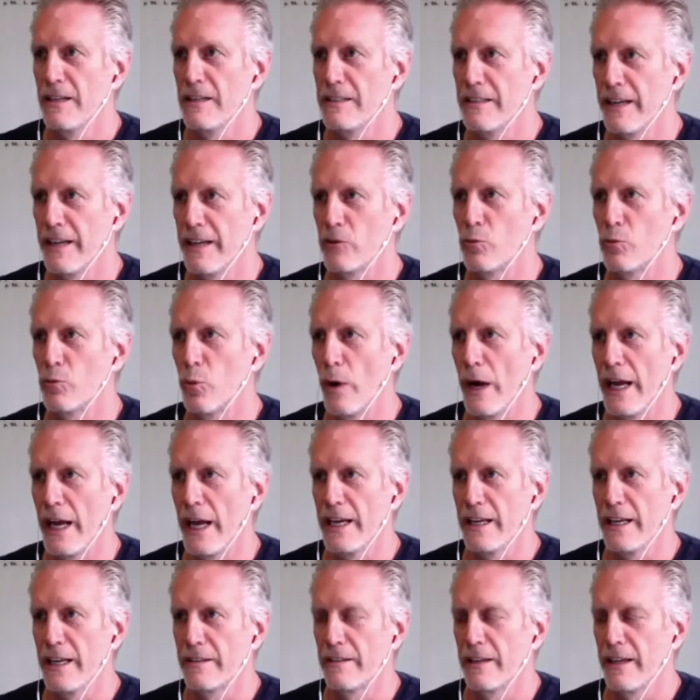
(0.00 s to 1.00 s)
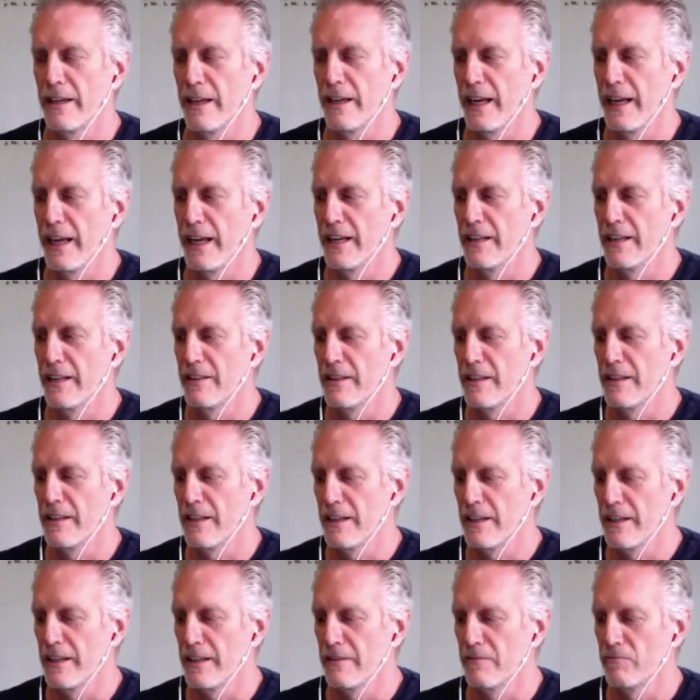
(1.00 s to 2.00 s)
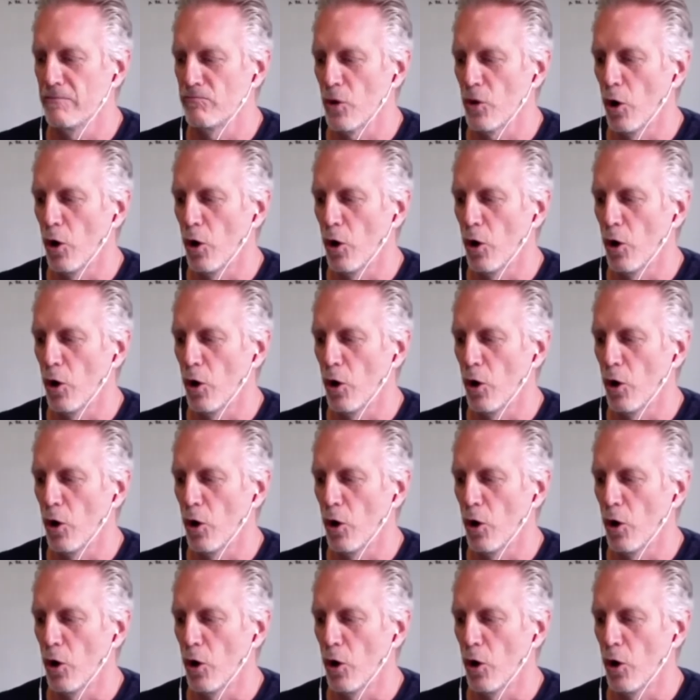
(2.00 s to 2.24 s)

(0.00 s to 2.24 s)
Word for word: dead weight and the oh,